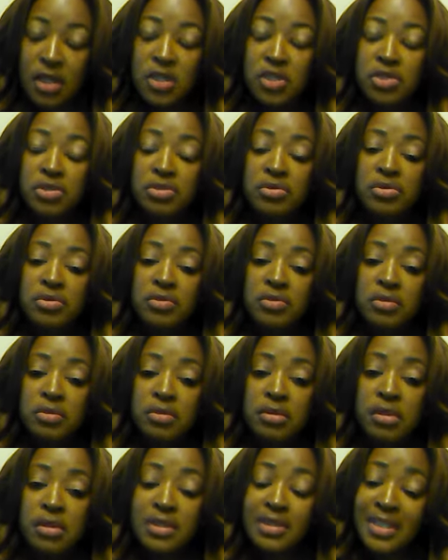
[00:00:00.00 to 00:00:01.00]
You
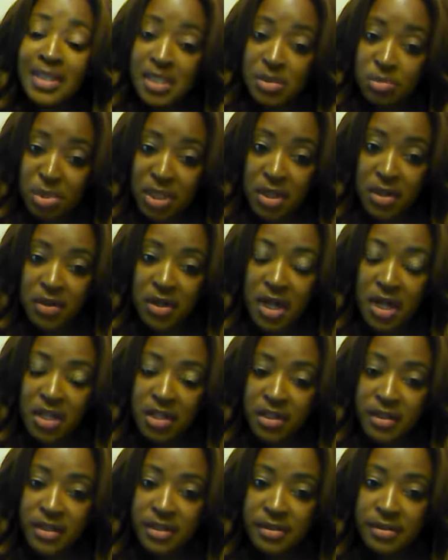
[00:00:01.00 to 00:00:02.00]
need to be on
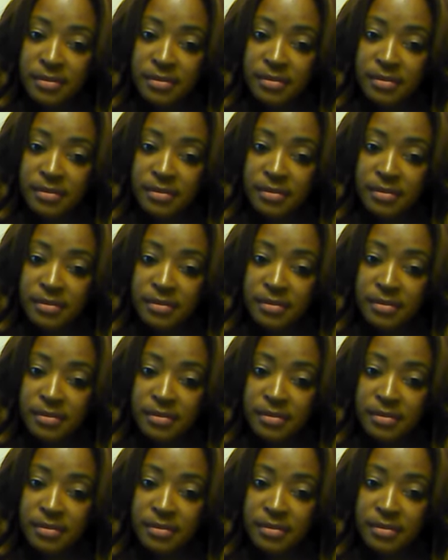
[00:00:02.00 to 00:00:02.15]
guard.